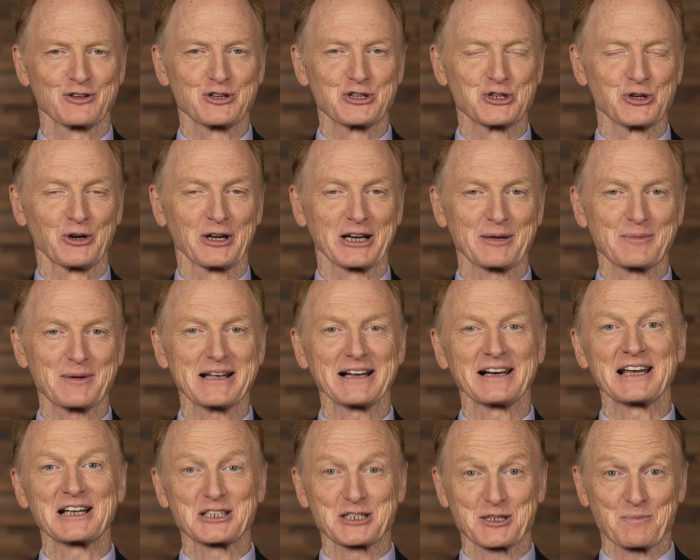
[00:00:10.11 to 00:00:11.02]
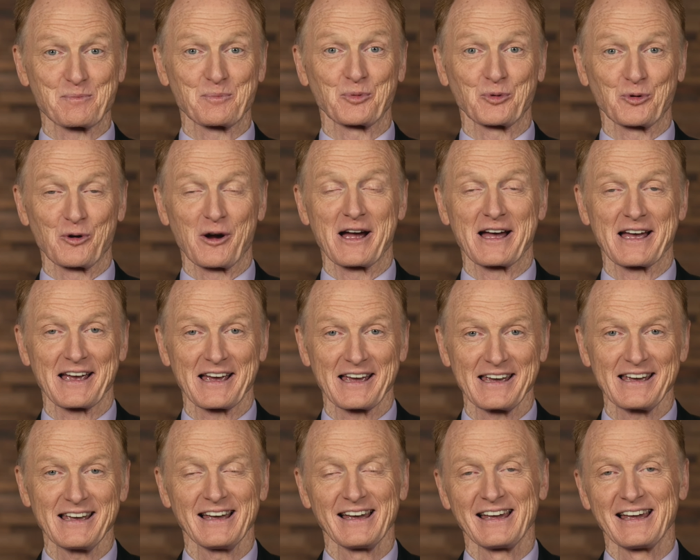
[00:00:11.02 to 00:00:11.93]
for joining me. Let's
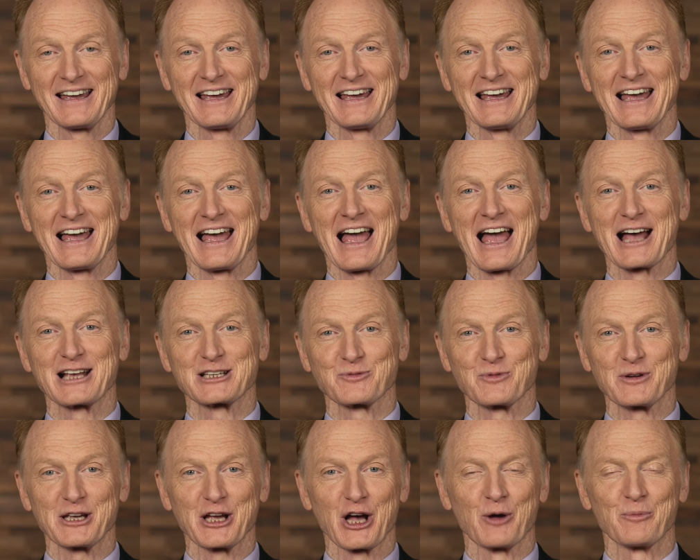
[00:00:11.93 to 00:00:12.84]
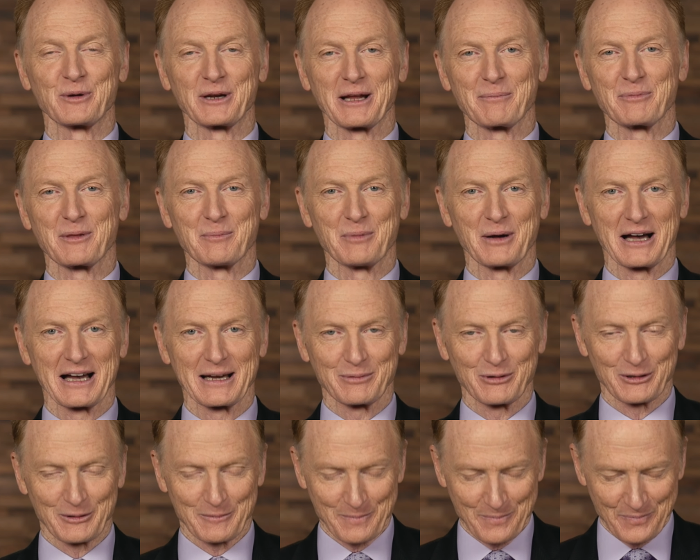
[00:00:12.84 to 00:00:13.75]
pray as we open up the
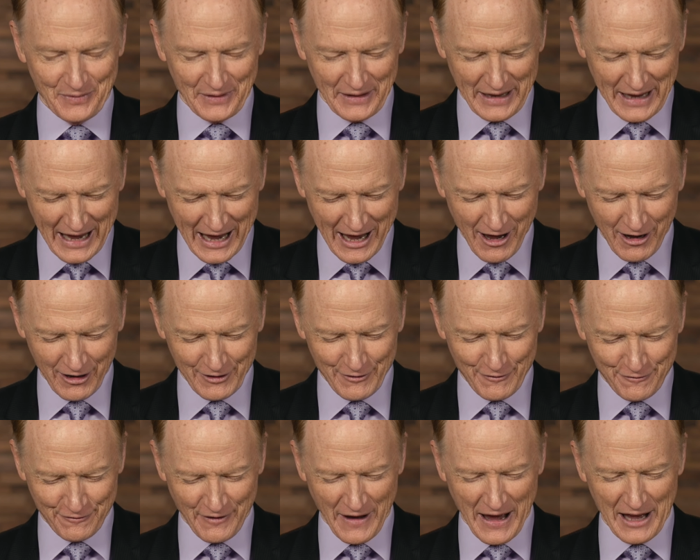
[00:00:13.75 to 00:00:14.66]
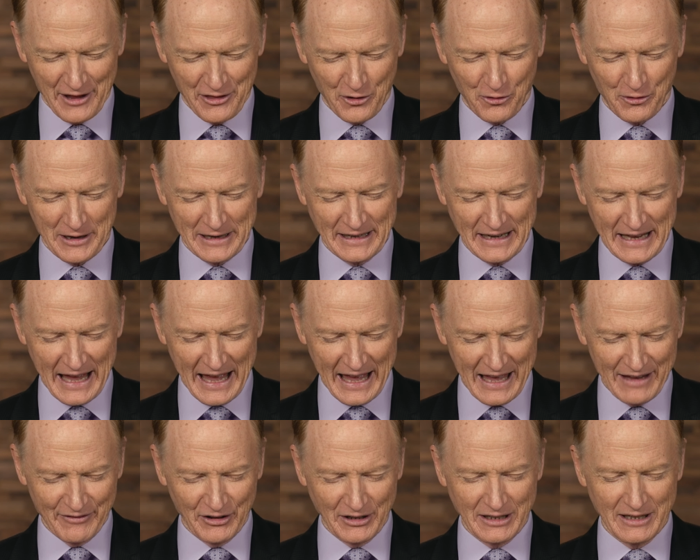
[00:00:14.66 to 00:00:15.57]
Bible. Our Father in
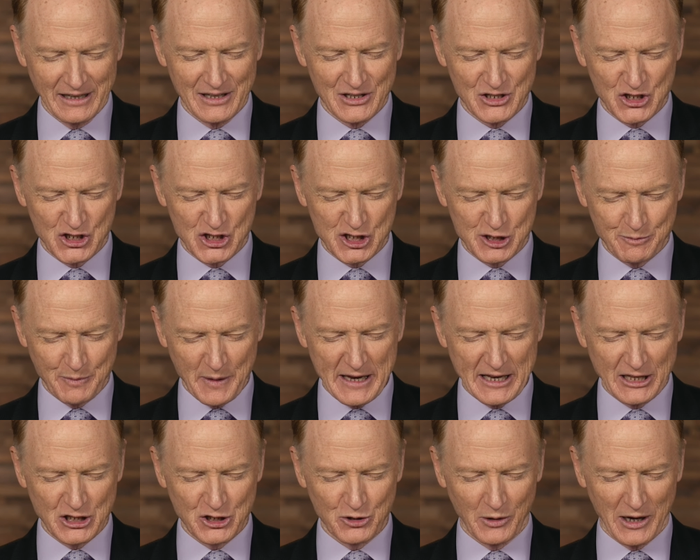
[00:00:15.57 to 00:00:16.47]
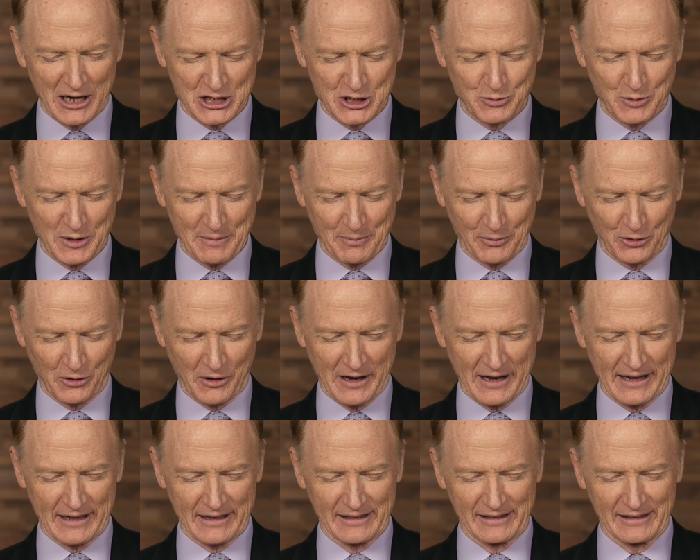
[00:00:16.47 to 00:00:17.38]
heaven, speak to us, we
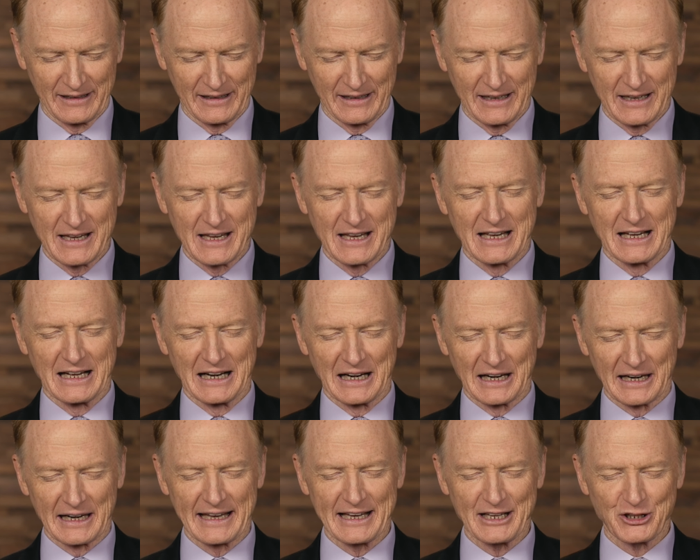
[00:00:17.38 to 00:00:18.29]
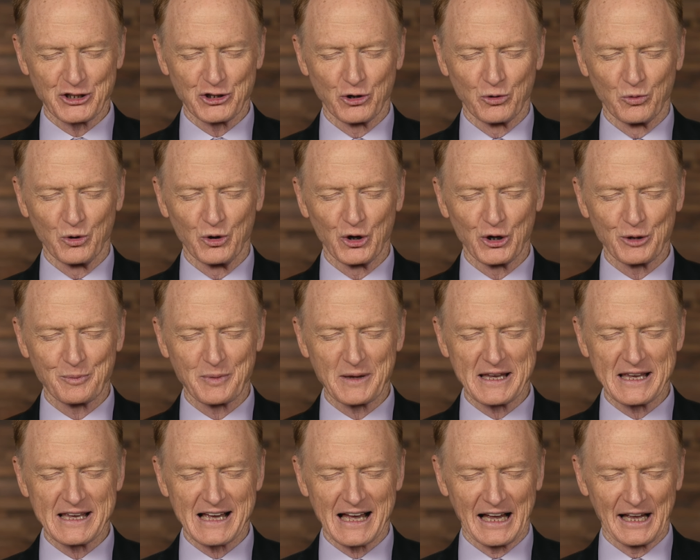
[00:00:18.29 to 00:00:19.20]
pray. Let your word
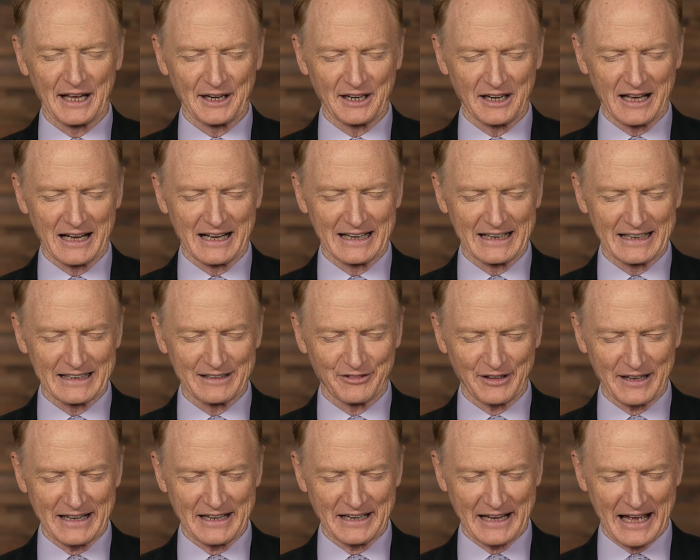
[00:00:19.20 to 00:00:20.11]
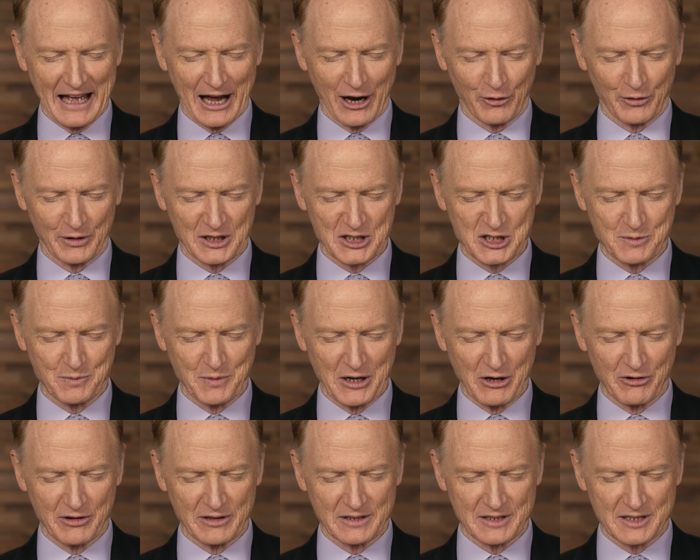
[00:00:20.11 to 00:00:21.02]
be alive in our
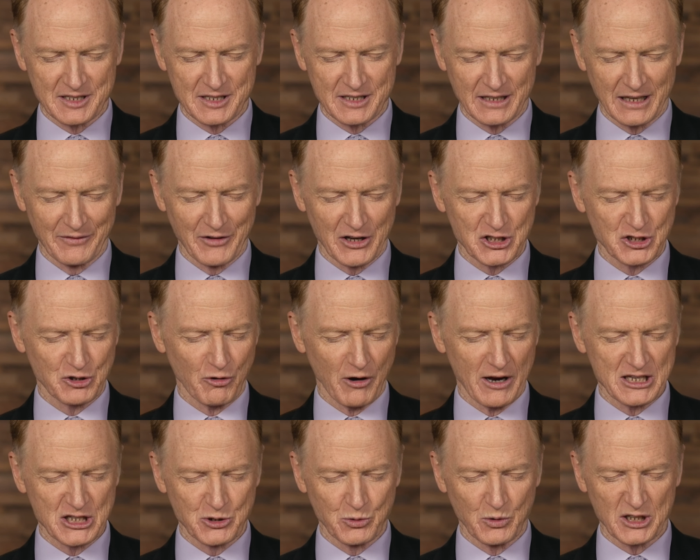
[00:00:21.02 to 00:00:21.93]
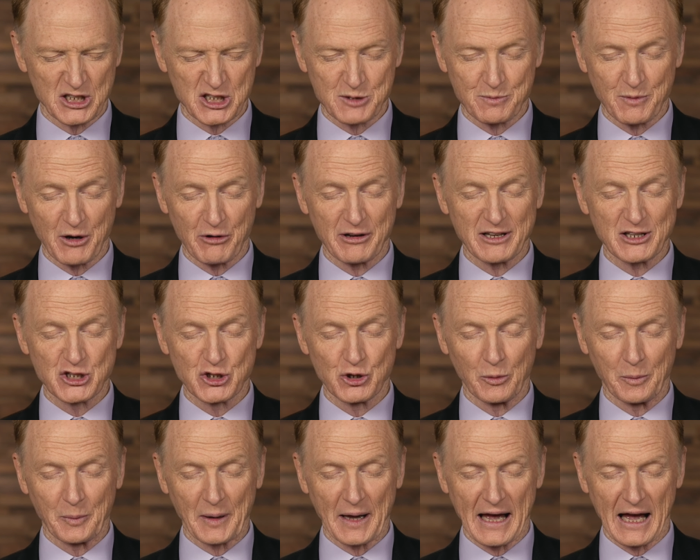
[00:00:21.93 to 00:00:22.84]
experience. Give us grace to experience
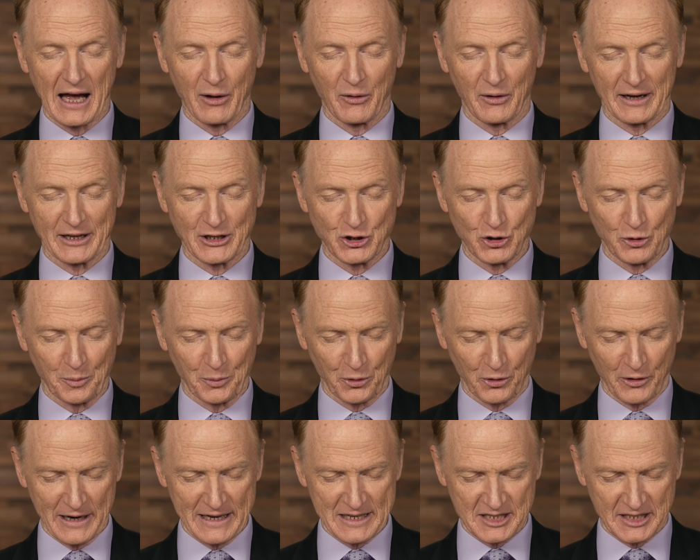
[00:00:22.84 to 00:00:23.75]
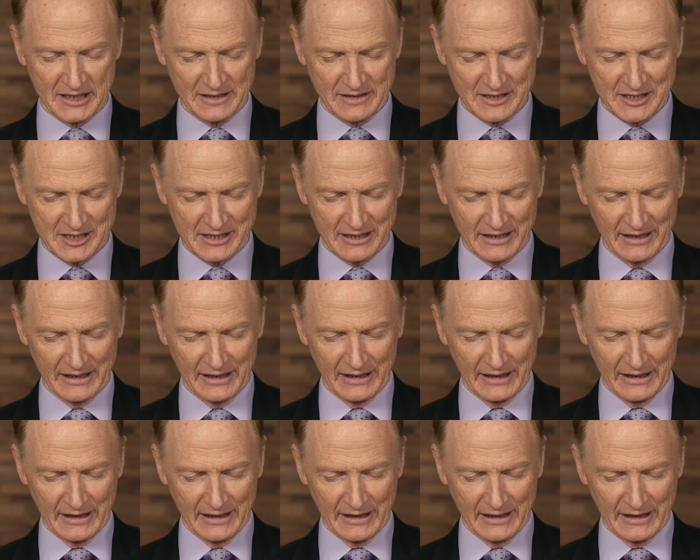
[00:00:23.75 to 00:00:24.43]
your power and your presence.